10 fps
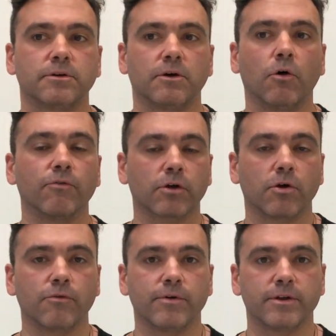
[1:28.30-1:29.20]
over
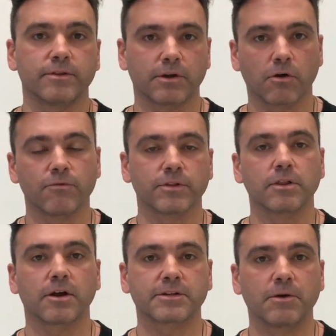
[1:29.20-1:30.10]
COVID, like over the
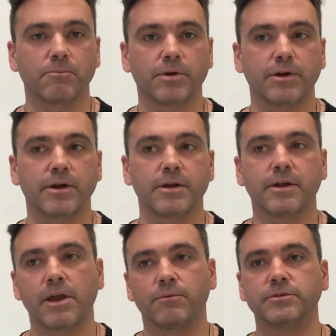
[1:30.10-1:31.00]
lockdown
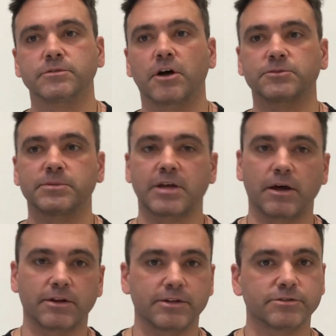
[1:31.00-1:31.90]
period, it was
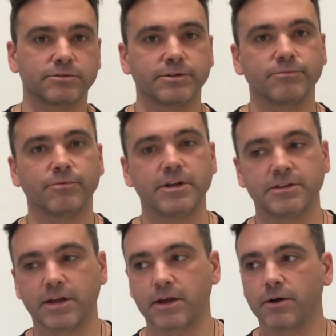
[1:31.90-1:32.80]
hospitality industry,
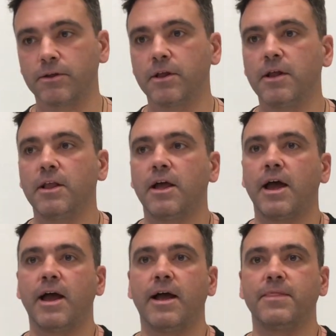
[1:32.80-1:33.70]
retail,
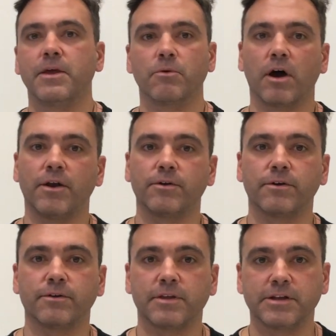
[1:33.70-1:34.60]
and they were
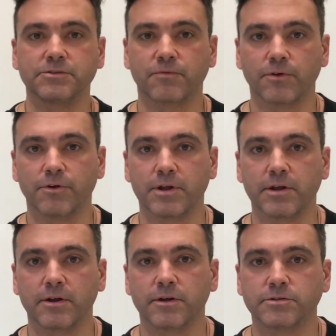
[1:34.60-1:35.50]
under the age of
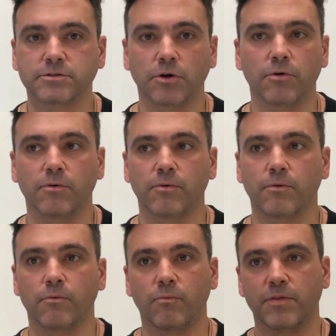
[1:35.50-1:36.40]
30.
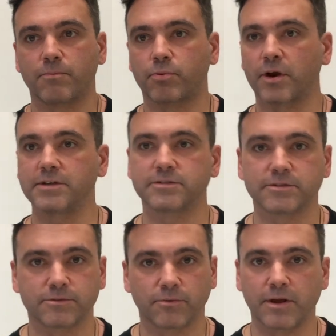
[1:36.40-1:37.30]
So with
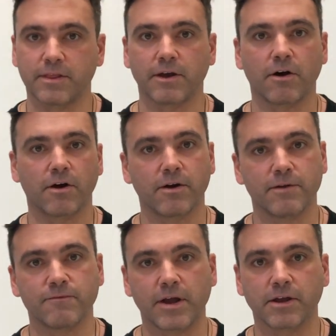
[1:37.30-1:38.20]
prices the way they
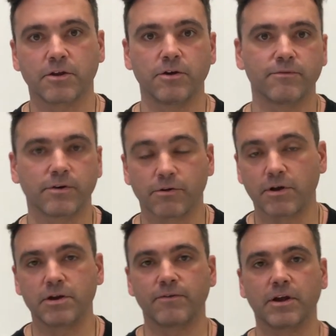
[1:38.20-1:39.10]
are in Vancouver and
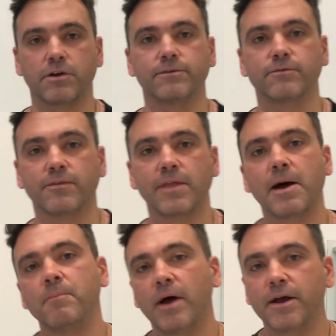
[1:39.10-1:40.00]
Greater Vancouver for
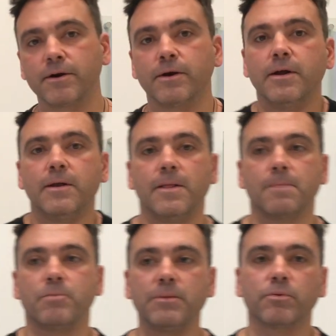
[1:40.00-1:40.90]
that matter,
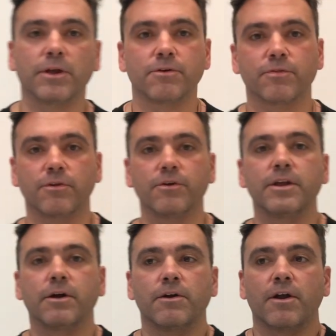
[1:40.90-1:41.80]
people under
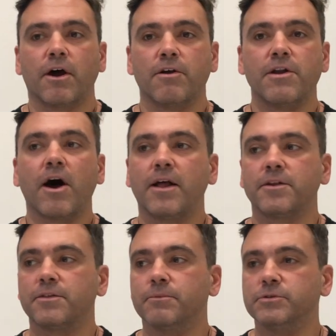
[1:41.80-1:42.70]
30 are
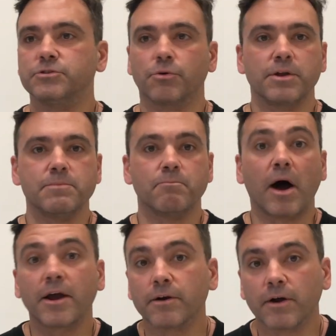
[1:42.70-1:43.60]
not the majority
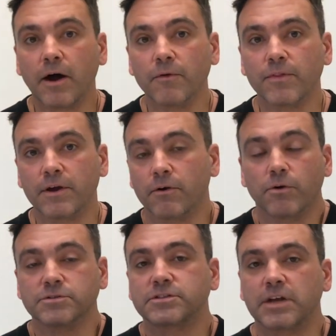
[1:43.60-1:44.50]
buyer out there
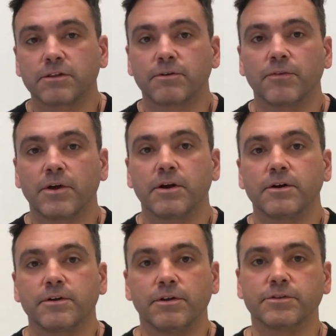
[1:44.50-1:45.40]
or seller out
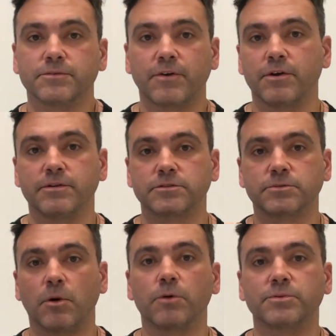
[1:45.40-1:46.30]
there. You know, there's a very
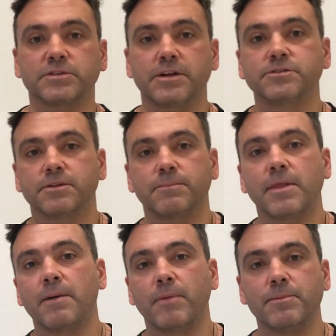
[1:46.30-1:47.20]
small percentage of them
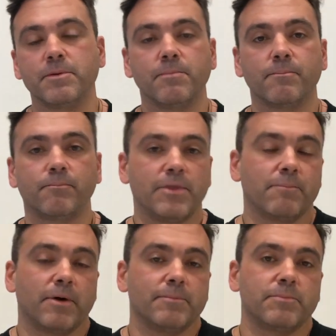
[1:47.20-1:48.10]
that might
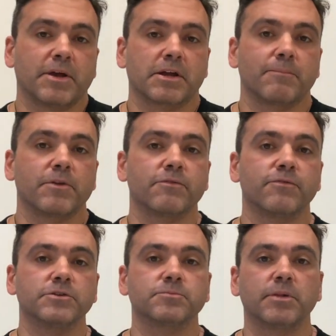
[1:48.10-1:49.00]
be picking up their
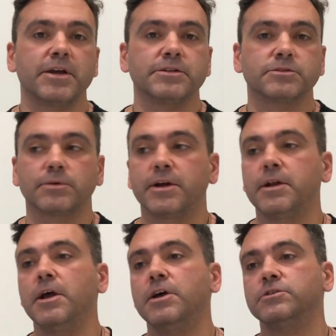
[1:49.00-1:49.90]
first place, right?
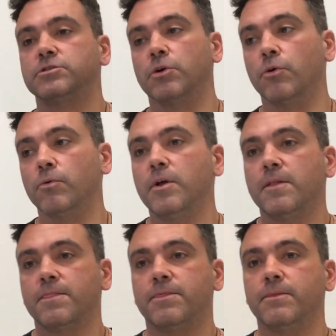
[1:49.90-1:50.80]

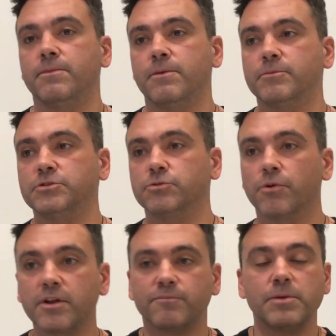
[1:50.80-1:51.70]
So the
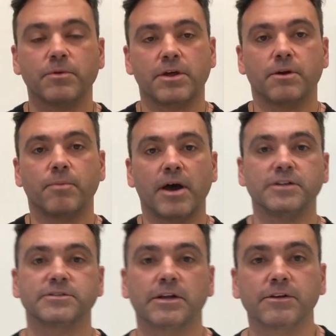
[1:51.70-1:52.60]
majority of people that are buying
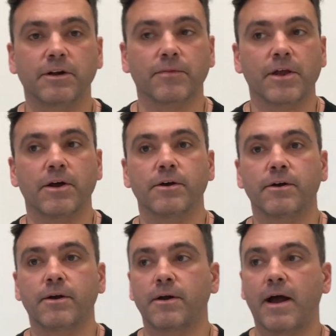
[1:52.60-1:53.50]
and selling out
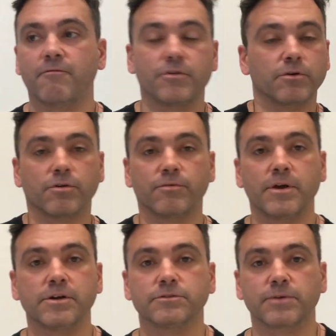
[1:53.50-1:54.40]
there have their
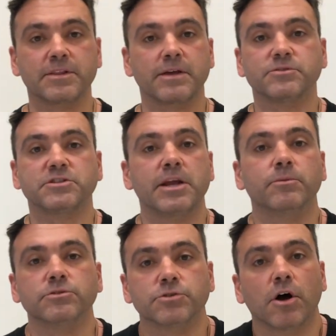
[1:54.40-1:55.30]
careers, right? They have
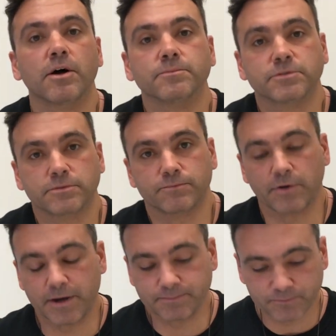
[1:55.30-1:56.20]
stable jobs,
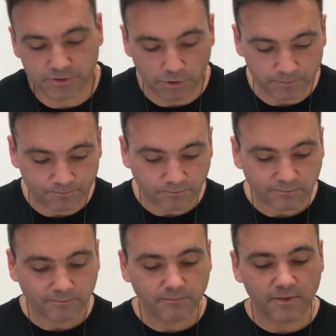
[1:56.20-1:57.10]
right?
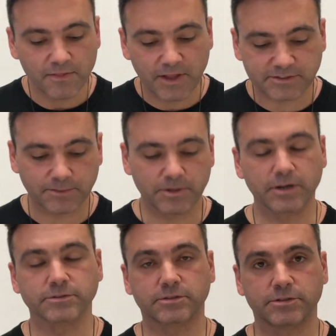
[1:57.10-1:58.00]
So that's something
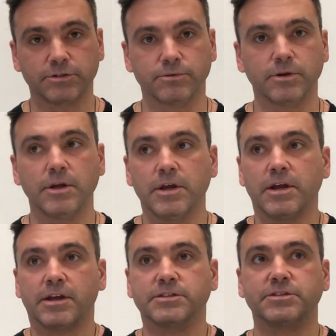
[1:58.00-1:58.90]
else to
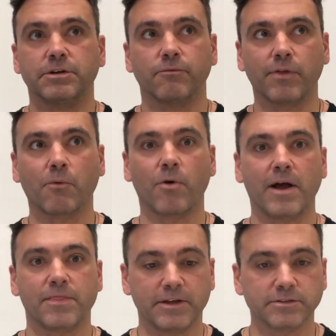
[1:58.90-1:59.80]
consider of like
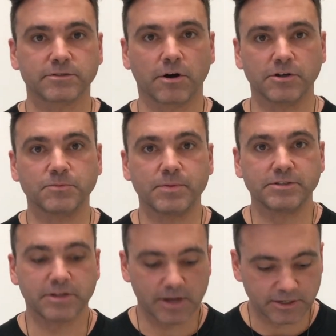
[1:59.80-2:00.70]
why things are as
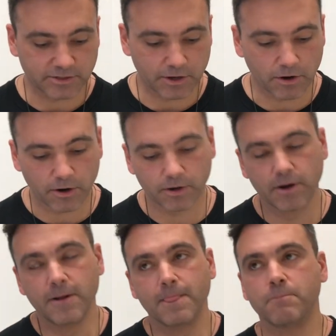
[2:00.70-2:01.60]
busy as they
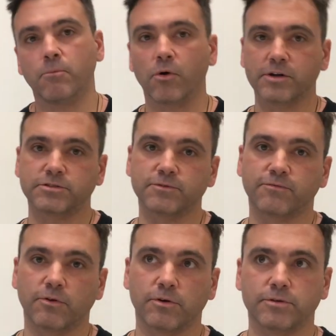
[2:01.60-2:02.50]
are. Mortgage
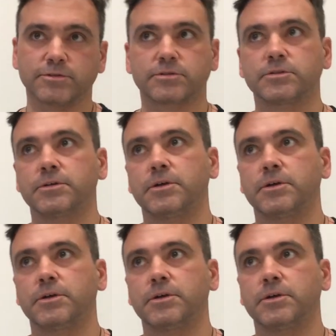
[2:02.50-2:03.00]
deferrals,